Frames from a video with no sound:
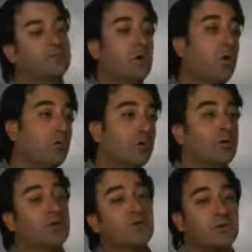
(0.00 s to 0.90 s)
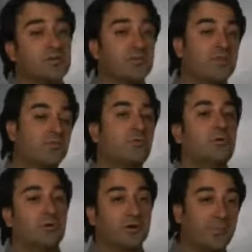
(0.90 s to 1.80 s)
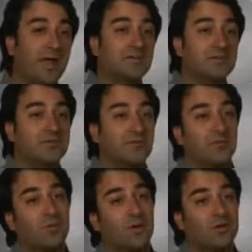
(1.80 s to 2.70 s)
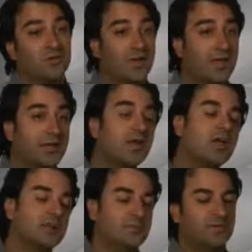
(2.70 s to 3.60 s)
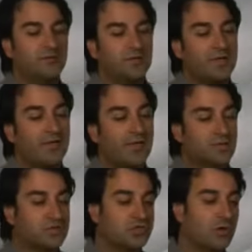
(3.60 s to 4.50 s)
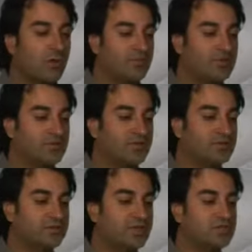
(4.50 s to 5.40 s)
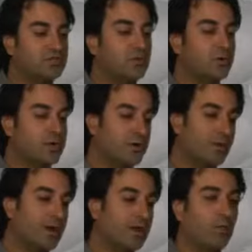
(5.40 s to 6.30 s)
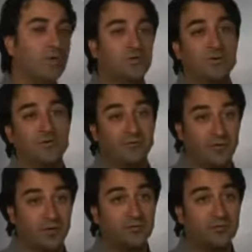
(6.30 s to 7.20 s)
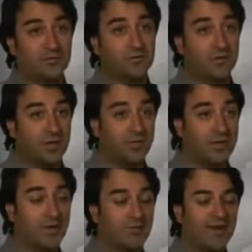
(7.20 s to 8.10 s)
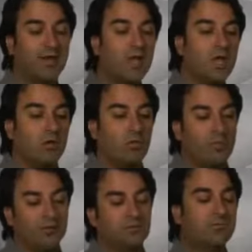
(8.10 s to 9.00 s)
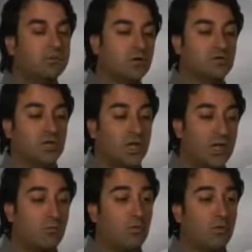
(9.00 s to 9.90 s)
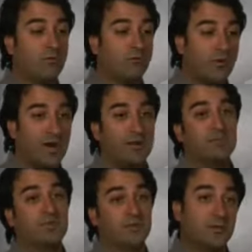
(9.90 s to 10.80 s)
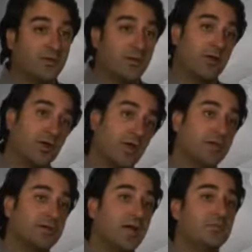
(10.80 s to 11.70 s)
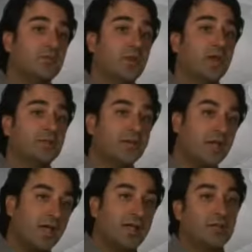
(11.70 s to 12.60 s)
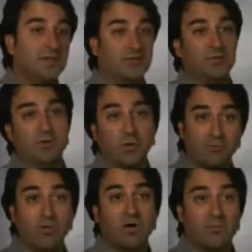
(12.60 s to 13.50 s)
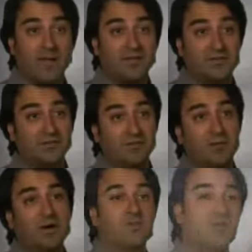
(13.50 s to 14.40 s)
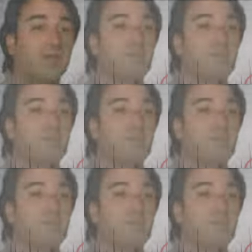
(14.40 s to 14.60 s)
are overall increase in throughput or capacity for the wireless LAN. Specifically, how that should show up is that the stations who are nearby, the ones who have a very good physical layer data rate, will be able to burst a lot more frames into allotted time slot, and thus the overall capacity of the wireless